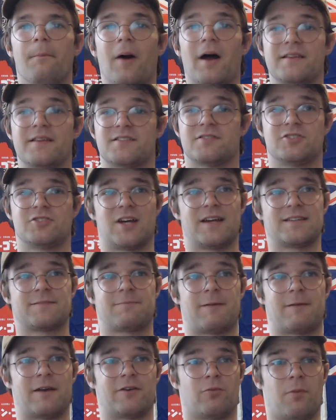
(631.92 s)
so giant
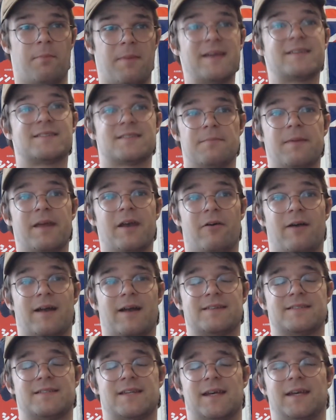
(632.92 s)
spiders, what makes them
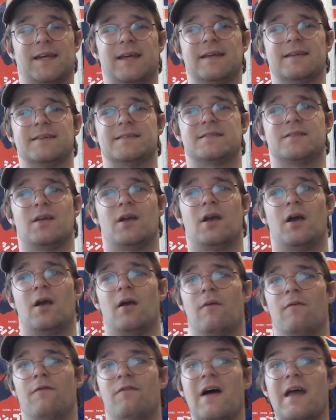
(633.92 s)
interesting is
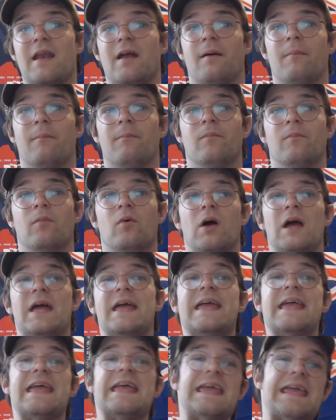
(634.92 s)
their venom.
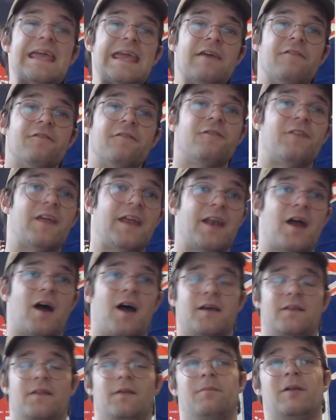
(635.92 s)
If they
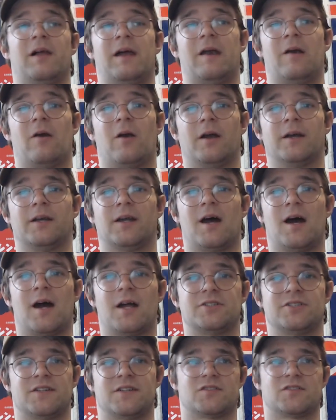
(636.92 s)
knock the player
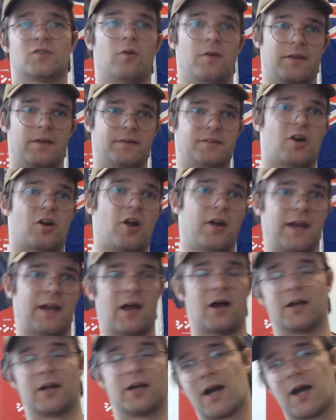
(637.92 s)
unconscious or the target
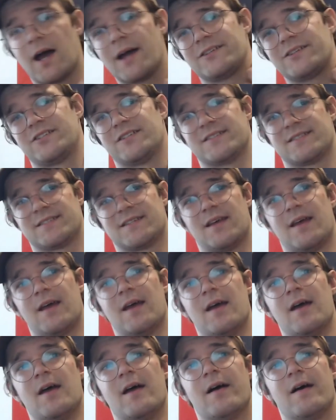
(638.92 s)
unconscious,
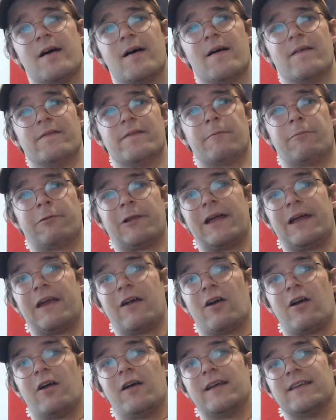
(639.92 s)
the
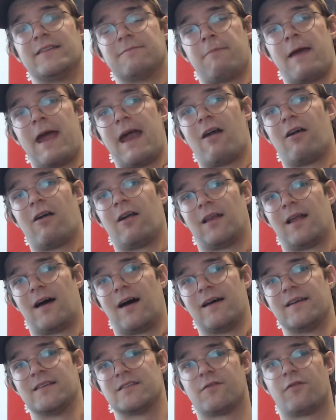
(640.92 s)
player is
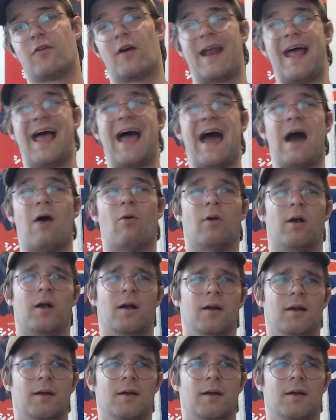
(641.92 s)
paralyzed for an hour,